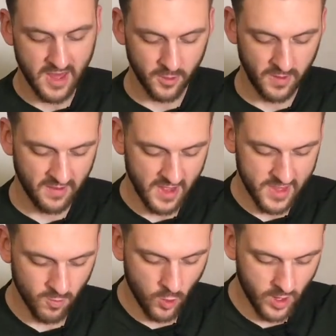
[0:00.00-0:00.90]
that we've got
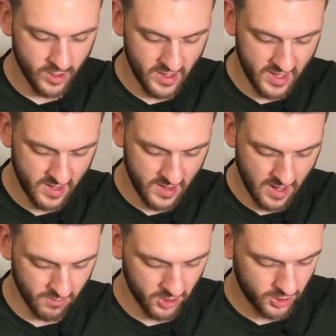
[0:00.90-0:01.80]
them watered in,
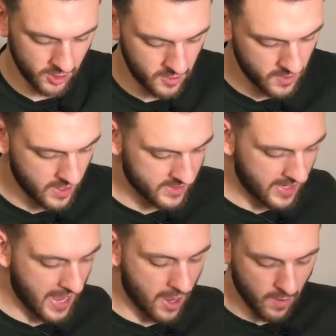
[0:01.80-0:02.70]
I'm going to show you guys
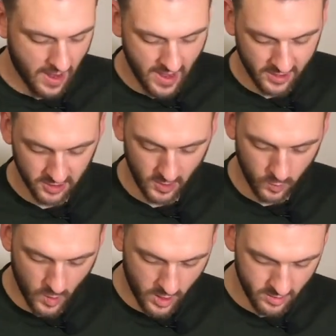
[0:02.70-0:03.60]
how I actually
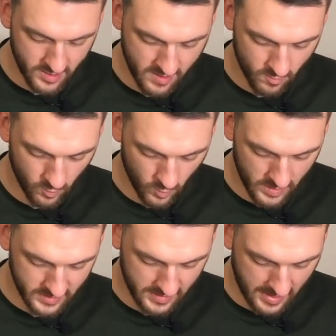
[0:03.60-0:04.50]
water them
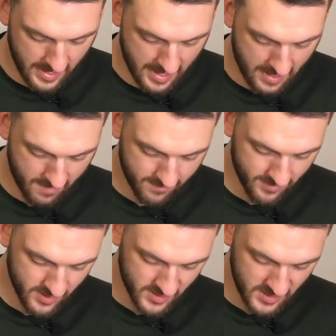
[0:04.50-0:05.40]
once I
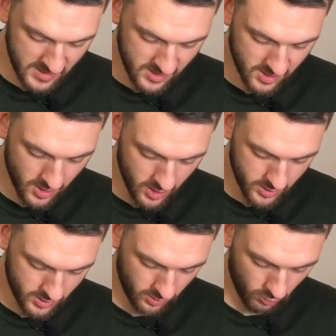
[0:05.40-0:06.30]
have the seed
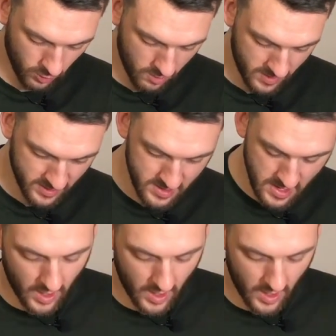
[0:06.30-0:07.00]
starts growing.